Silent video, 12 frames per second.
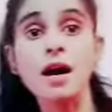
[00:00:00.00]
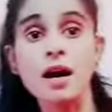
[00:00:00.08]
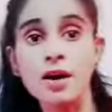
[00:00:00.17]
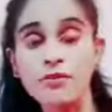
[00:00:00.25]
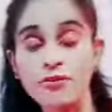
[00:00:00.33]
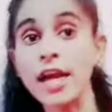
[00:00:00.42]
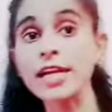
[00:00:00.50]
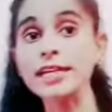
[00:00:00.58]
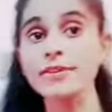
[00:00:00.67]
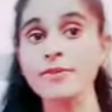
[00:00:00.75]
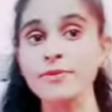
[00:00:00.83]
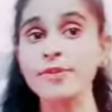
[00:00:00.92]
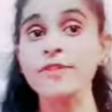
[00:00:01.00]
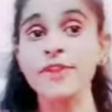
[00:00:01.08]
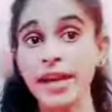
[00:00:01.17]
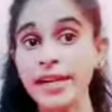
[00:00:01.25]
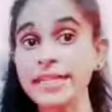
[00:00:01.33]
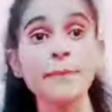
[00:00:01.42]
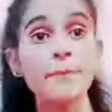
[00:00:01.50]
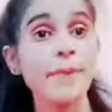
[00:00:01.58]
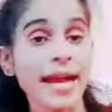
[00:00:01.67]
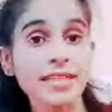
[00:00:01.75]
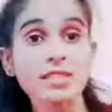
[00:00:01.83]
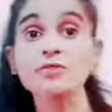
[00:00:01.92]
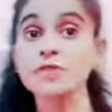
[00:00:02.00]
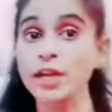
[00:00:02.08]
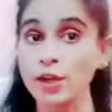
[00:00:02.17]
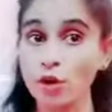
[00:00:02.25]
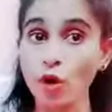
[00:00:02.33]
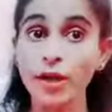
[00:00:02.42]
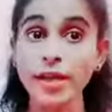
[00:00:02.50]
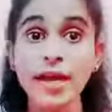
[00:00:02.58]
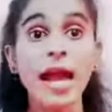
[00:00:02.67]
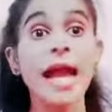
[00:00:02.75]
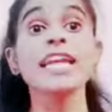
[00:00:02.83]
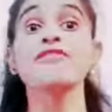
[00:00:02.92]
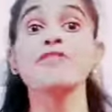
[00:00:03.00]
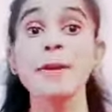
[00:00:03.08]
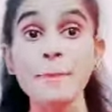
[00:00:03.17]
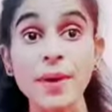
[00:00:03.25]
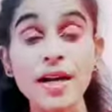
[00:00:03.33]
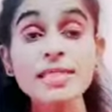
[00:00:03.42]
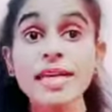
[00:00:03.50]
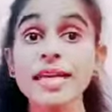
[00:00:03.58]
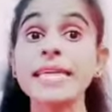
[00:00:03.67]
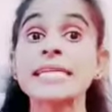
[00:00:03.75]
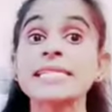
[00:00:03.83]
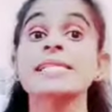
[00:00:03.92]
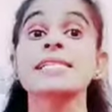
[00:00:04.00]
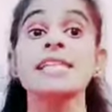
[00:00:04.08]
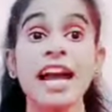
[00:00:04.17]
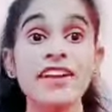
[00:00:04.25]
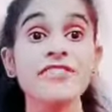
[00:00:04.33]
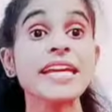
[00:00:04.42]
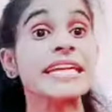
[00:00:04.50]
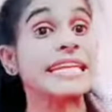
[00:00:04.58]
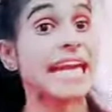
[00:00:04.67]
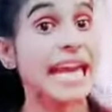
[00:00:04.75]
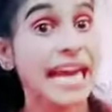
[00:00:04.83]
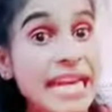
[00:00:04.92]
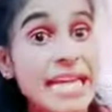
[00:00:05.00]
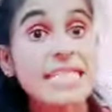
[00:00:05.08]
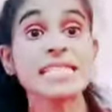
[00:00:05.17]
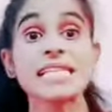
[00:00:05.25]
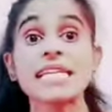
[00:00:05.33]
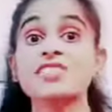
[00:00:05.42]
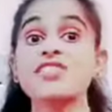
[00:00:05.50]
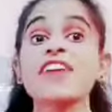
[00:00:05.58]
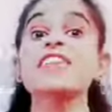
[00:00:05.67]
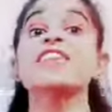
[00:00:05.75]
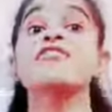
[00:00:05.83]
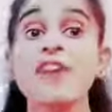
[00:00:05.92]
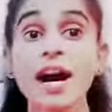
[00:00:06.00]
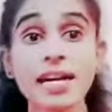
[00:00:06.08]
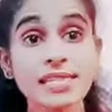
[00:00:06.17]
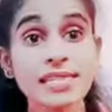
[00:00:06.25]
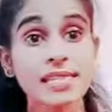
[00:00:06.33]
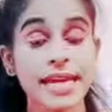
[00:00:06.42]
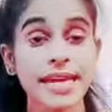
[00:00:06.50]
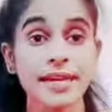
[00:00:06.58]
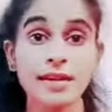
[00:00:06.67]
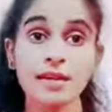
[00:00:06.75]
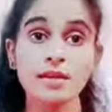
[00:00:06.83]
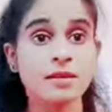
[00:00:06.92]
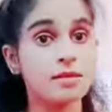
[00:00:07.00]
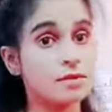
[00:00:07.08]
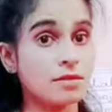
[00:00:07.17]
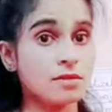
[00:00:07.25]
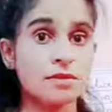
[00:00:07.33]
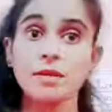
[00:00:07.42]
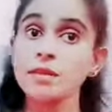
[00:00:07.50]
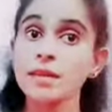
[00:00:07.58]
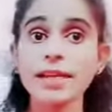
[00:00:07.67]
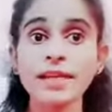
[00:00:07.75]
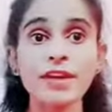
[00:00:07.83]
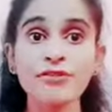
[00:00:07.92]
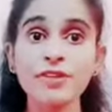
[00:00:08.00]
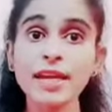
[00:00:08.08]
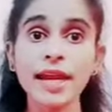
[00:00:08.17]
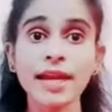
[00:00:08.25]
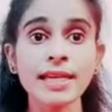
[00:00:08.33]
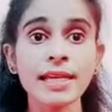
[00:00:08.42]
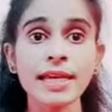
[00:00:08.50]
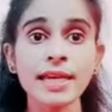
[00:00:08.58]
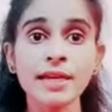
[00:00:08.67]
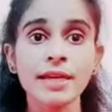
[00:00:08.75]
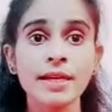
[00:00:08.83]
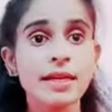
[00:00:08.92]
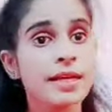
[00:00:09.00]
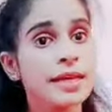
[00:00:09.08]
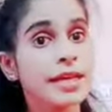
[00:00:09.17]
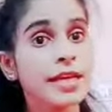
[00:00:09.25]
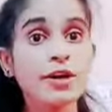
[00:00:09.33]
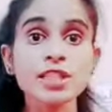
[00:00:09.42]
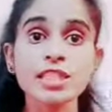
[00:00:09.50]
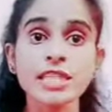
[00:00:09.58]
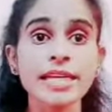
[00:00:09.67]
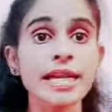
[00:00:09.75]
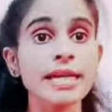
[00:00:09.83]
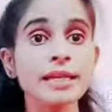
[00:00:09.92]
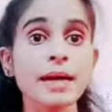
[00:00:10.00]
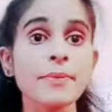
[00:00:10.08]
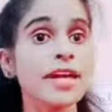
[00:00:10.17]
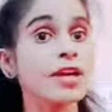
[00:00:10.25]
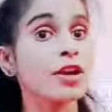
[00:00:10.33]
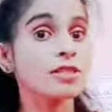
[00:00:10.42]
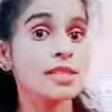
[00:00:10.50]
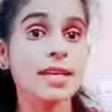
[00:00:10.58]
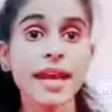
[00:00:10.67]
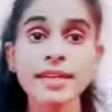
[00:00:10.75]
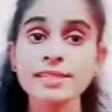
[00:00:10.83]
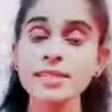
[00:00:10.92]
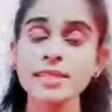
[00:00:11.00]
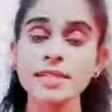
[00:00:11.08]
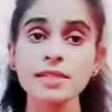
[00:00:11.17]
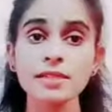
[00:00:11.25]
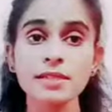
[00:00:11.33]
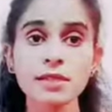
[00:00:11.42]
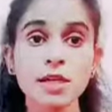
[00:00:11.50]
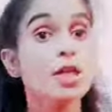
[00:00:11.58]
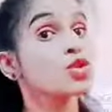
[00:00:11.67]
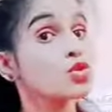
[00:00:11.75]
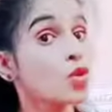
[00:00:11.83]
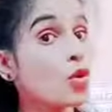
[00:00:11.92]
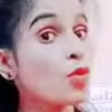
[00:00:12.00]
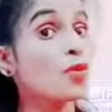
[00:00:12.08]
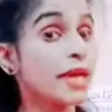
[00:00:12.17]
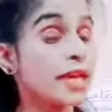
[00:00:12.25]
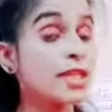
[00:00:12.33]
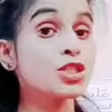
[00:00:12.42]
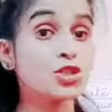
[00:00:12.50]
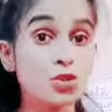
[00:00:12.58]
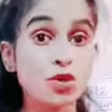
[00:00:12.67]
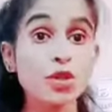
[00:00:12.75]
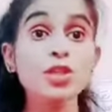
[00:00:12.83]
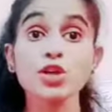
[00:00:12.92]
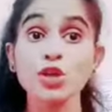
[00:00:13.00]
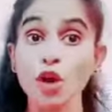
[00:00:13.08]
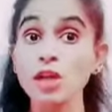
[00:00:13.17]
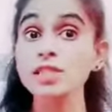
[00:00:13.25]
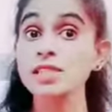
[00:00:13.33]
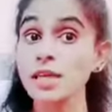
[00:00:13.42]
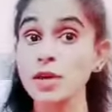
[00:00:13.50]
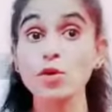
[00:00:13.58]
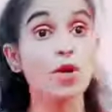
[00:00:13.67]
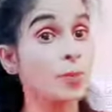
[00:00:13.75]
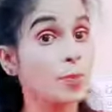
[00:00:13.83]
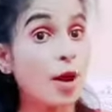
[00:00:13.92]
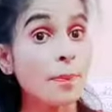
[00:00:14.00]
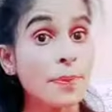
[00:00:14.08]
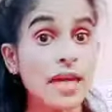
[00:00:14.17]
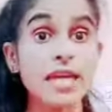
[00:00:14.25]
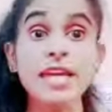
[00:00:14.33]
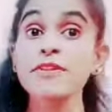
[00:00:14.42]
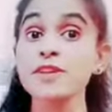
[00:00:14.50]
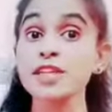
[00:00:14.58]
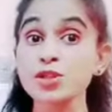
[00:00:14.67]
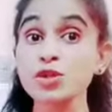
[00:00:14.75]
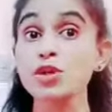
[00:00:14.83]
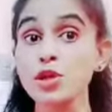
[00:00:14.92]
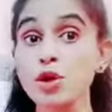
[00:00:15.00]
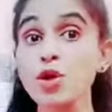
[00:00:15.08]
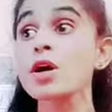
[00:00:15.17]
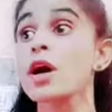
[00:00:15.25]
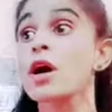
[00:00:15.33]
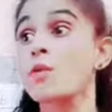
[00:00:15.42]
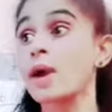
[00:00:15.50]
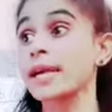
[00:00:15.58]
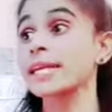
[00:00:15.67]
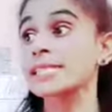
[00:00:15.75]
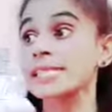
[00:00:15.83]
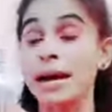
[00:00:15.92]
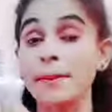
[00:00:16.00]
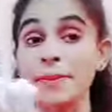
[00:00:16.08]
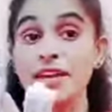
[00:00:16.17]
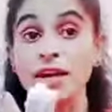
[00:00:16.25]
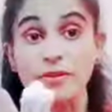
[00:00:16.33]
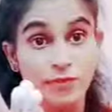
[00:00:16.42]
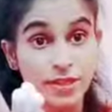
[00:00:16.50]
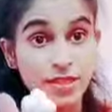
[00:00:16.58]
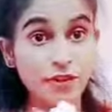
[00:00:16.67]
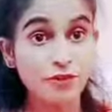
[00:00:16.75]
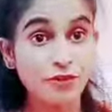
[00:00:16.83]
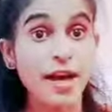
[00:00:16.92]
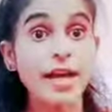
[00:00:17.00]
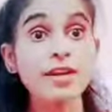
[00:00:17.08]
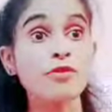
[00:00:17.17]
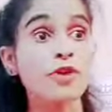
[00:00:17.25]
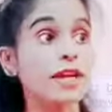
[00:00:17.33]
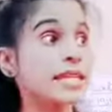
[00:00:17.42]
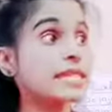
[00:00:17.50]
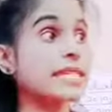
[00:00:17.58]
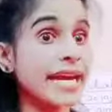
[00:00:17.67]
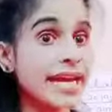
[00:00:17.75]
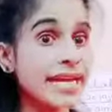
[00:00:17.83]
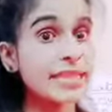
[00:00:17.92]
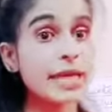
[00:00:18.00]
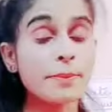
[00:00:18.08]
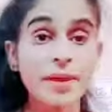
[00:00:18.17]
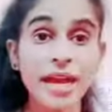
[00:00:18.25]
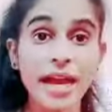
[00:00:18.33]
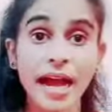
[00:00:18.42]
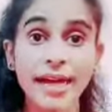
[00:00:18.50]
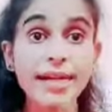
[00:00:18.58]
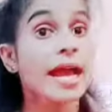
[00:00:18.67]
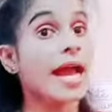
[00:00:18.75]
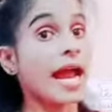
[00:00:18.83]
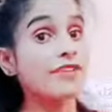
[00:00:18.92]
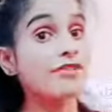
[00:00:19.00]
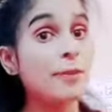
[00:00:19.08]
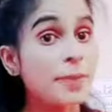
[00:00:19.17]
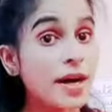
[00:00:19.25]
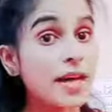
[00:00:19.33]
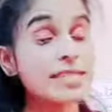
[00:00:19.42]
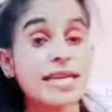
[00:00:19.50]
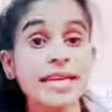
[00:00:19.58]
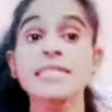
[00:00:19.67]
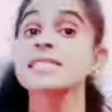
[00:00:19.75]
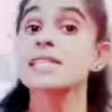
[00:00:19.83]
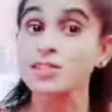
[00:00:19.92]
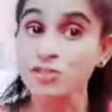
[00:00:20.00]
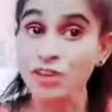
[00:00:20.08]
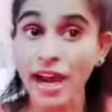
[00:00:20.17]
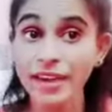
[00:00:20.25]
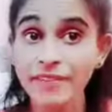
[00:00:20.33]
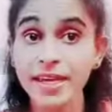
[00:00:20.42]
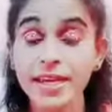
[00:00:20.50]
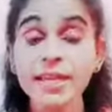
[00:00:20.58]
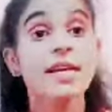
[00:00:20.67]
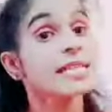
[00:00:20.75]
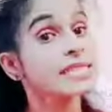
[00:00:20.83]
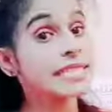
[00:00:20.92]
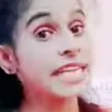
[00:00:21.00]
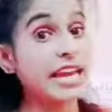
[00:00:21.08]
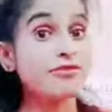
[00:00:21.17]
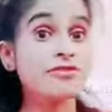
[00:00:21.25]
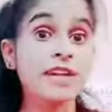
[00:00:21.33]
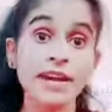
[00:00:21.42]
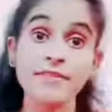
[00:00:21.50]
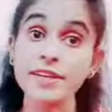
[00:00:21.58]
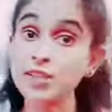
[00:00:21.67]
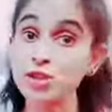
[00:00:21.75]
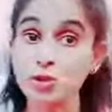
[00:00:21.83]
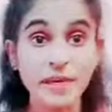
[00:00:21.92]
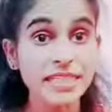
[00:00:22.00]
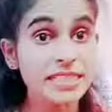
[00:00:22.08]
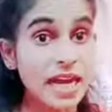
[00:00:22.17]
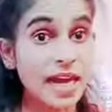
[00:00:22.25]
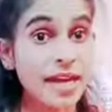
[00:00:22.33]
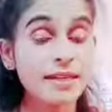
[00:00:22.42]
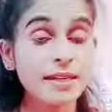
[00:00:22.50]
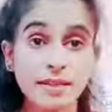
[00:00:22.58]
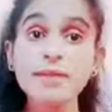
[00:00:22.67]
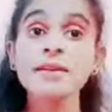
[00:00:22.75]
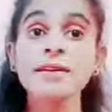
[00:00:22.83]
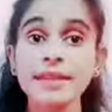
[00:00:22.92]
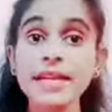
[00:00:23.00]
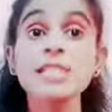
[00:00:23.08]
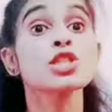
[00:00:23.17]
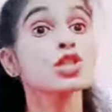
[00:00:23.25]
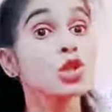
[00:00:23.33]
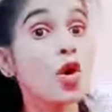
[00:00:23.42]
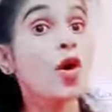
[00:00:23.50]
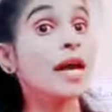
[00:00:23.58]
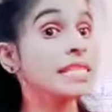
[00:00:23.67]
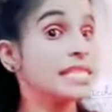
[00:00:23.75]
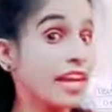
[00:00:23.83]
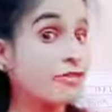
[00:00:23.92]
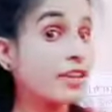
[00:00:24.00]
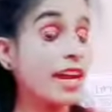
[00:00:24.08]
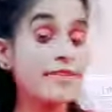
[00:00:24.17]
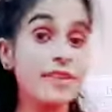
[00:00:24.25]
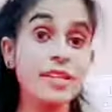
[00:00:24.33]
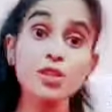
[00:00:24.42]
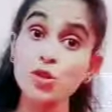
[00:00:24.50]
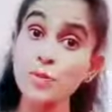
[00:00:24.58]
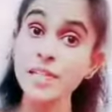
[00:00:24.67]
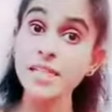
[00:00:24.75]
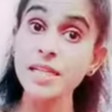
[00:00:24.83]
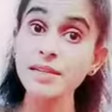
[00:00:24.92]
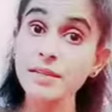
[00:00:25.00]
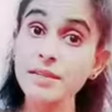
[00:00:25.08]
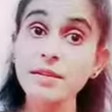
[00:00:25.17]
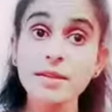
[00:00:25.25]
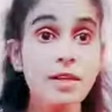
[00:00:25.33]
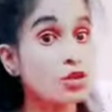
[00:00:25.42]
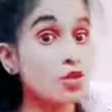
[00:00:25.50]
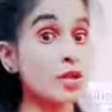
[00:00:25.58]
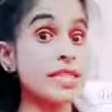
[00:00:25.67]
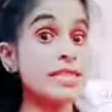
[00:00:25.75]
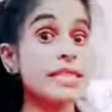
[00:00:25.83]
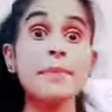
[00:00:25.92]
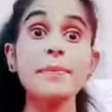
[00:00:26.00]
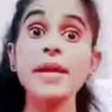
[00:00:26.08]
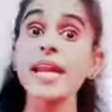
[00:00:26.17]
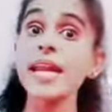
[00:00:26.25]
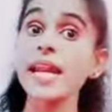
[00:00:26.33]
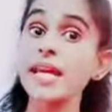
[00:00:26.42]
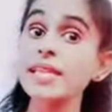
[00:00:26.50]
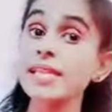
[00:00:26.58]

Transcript: front and backs of the road, and if a person is driving carelessly, driving fastly, then definitely he or she can come across an accident. So we should cross the road properly. We should look what is coming in the front, what is there in the behind, and if a person is driving, safe driving should be done. Yes, slow and safe driving should be done. So this can be another